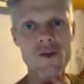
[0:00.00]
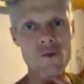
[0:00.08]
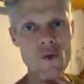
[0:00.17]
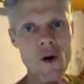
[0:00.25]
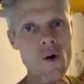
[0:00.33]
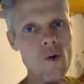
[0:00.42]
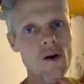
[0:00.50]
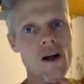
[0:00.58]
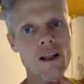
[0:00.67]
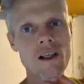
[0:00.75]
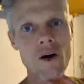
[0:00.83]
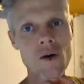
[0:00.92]
throat
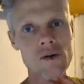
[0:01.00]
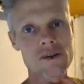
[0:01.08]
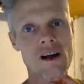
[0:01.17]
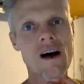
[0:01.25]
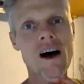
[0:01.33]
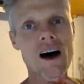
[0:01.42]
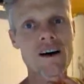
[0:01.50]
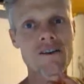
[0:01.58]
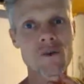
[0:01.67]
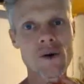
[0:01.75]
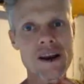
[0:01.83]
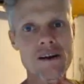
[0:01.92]
close
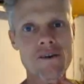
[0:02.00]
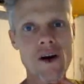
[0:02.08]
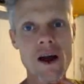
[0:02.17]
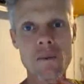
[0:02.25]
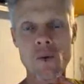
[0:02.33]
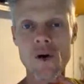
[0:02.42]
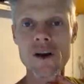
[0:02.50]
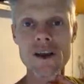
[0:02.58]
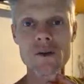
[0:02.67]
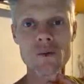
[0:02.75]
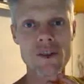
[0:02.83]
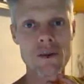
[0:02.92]
off whenever I'm
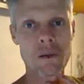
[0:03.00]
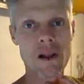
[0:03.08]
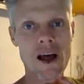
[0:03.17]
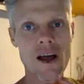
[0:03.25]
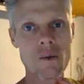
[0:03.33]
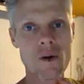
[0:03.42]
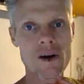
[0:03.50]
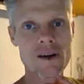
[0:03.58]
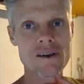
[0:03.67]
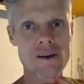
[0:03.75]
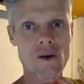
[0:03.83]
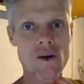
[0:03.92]
working with the plywood,
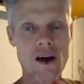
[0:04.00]
you know,